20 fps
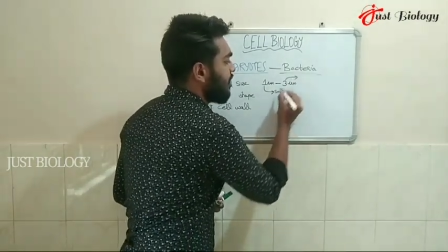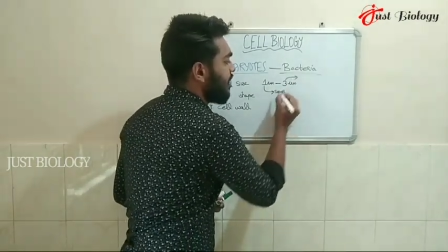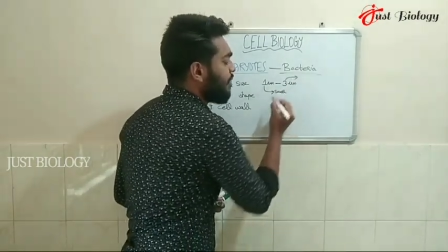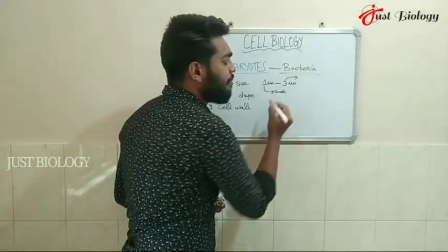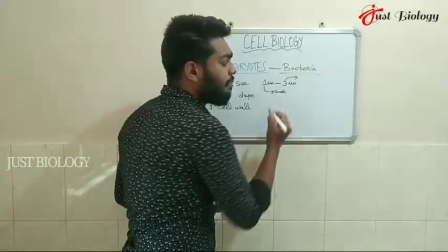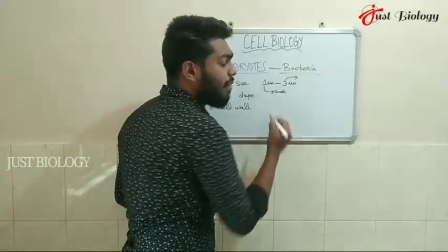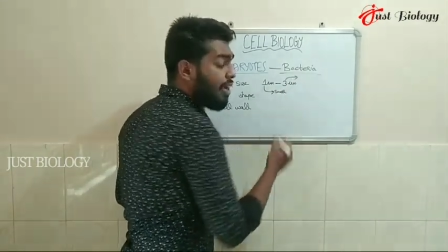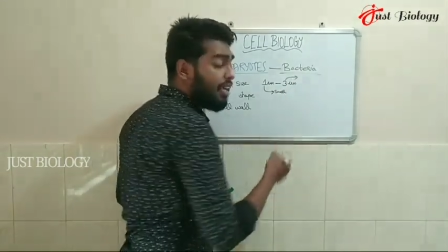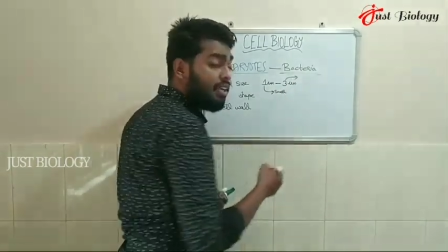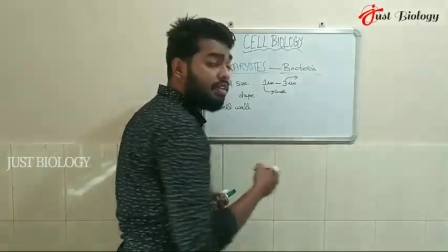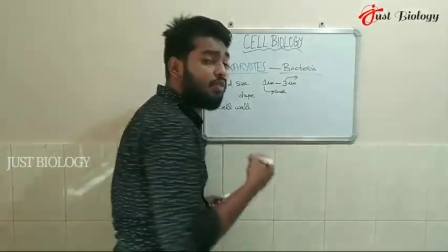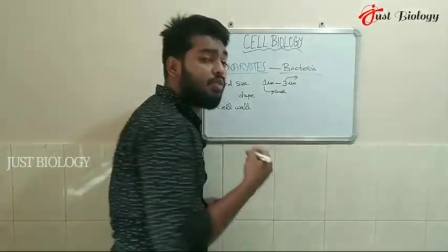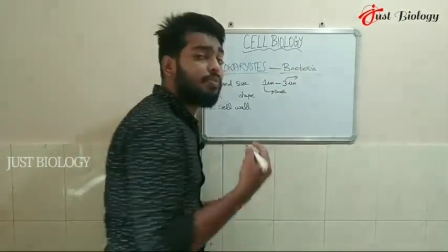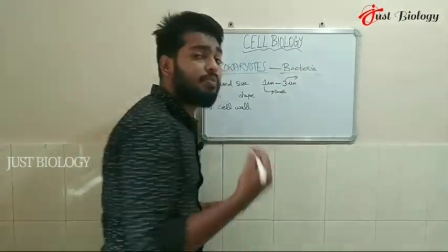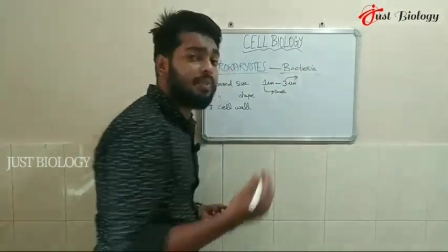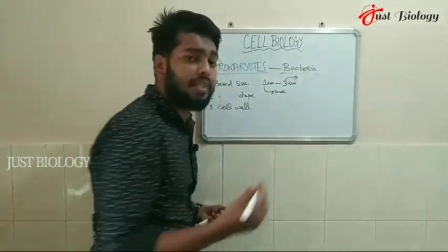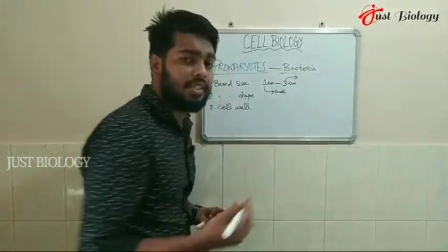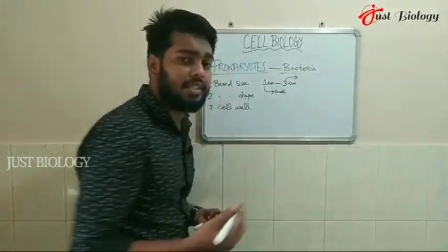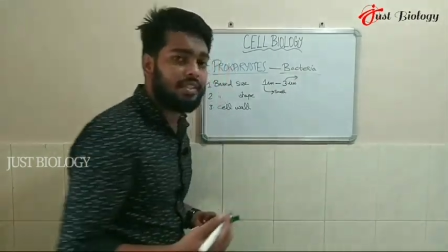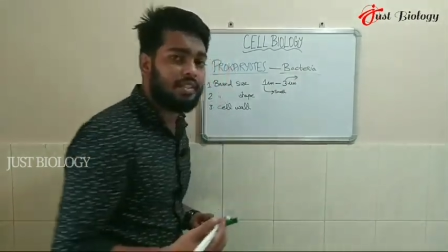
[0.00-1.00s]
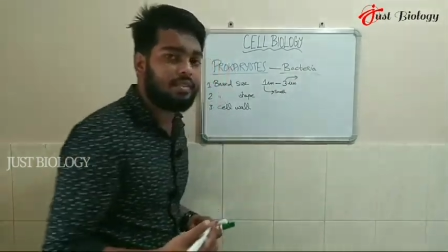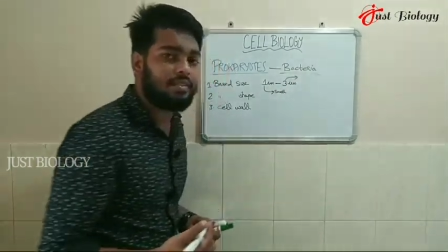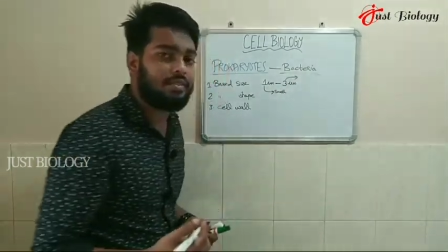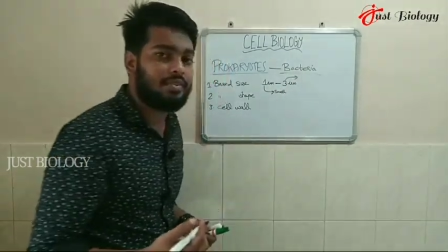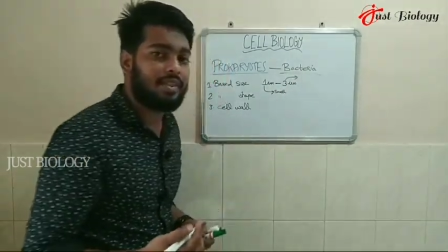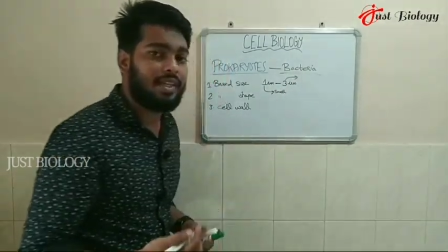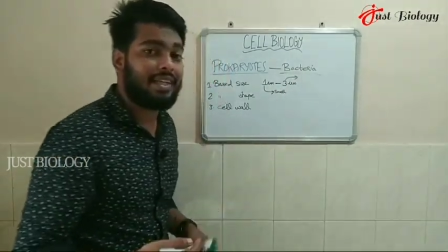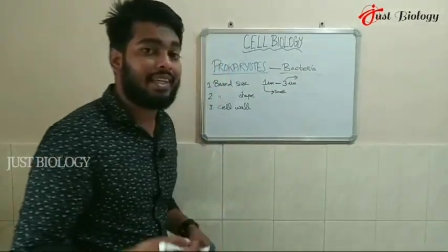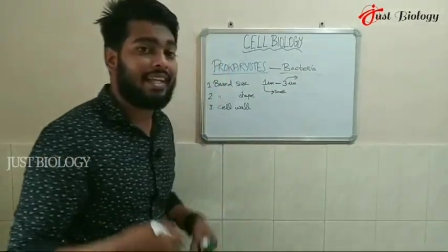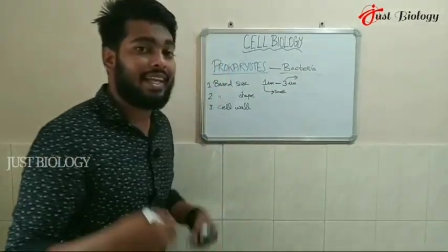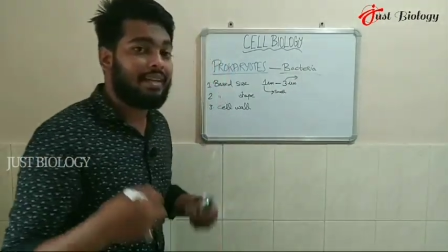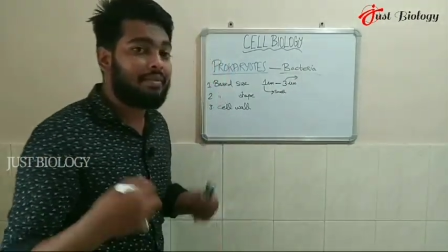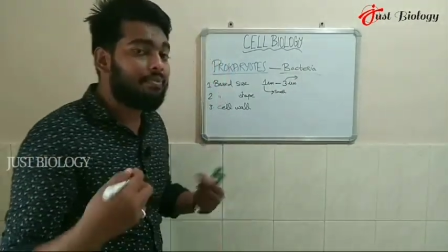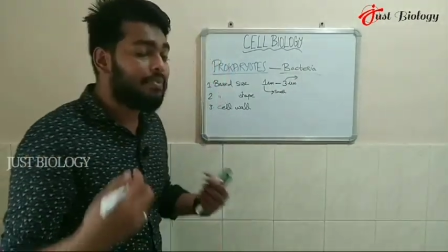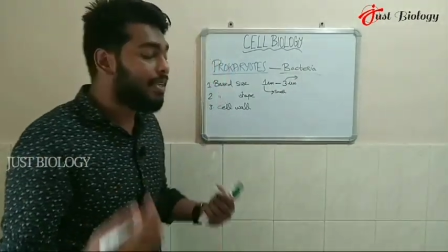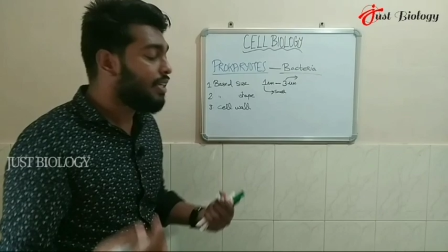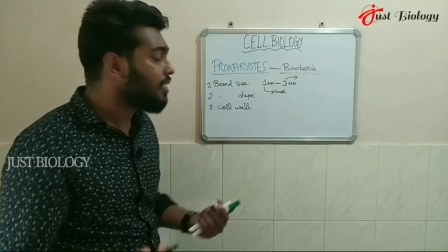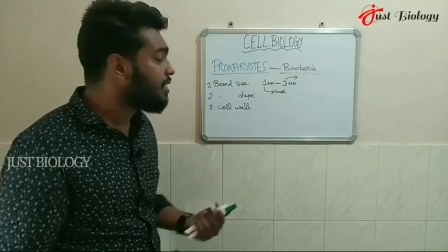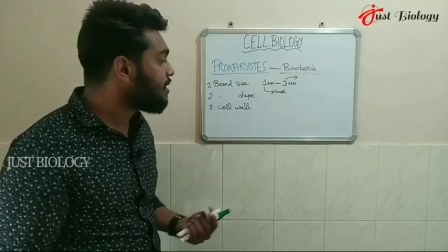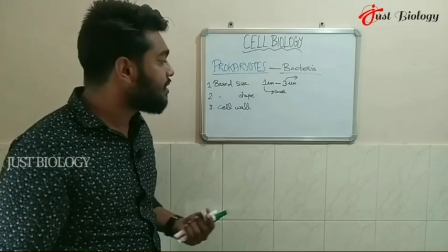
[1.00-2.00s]
3 micrometer, that
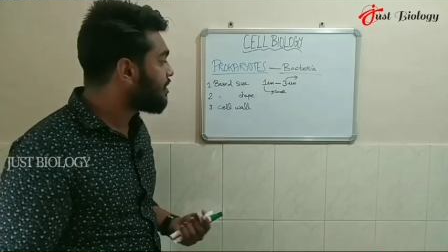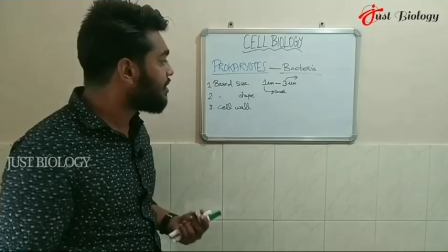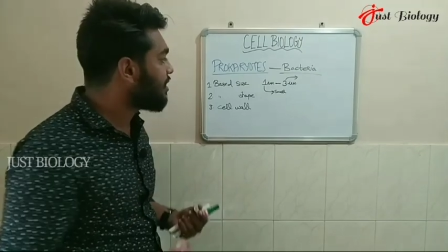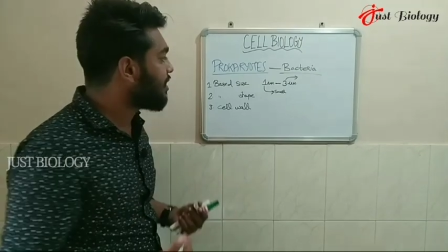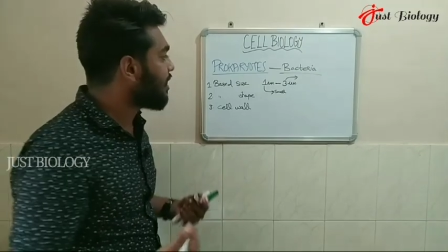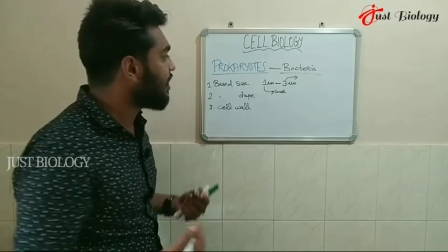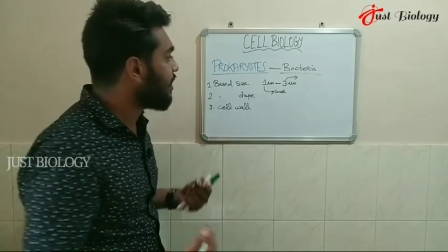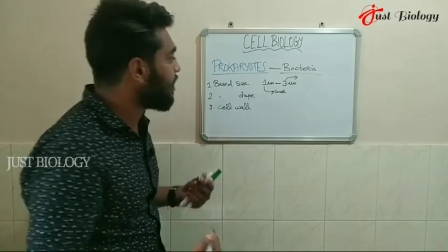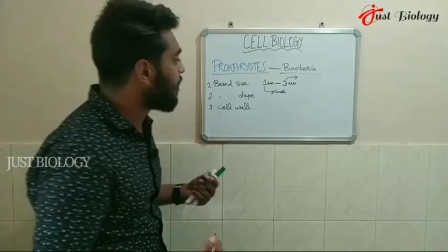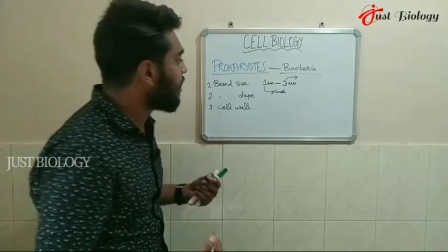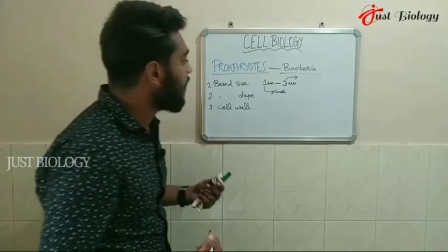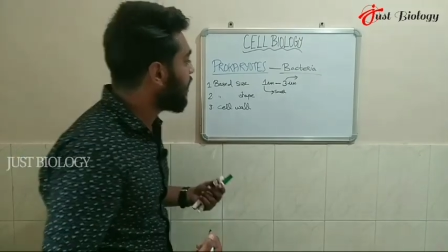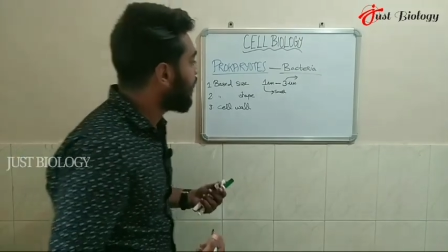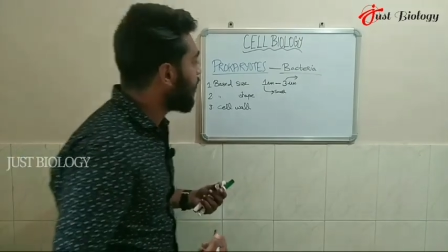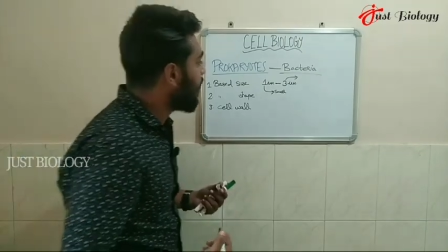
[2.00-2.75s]
can be say